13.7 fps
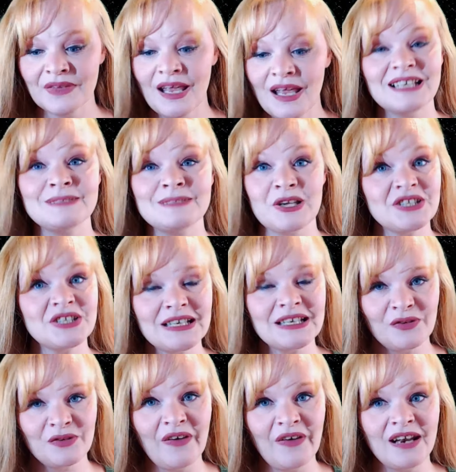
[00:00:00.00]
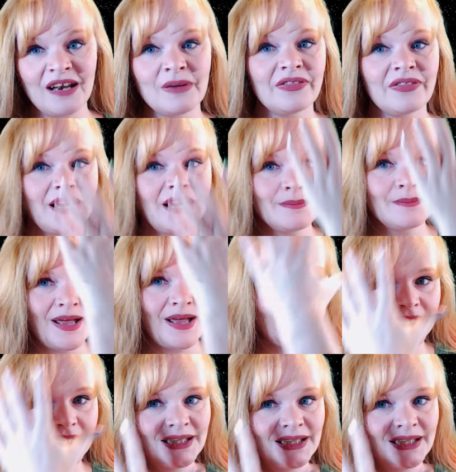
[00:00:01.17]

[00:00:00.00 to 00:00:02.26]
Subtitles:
especially if you've had a month like mine,